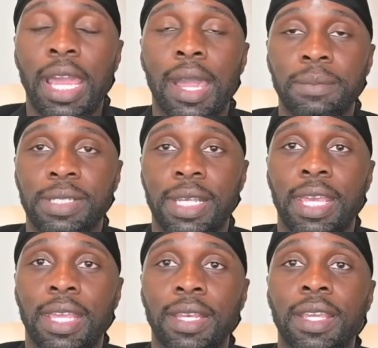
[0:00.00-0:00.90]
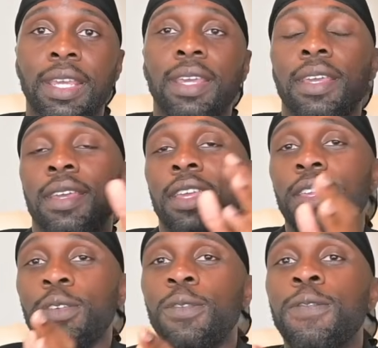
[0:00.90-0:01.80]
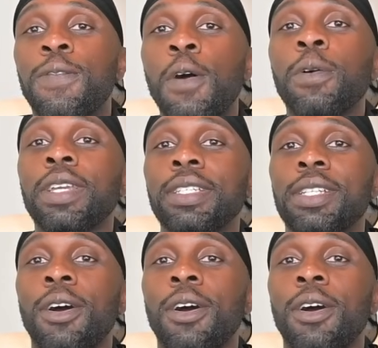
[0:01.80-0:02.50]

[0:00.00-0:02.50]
I'm saying you focus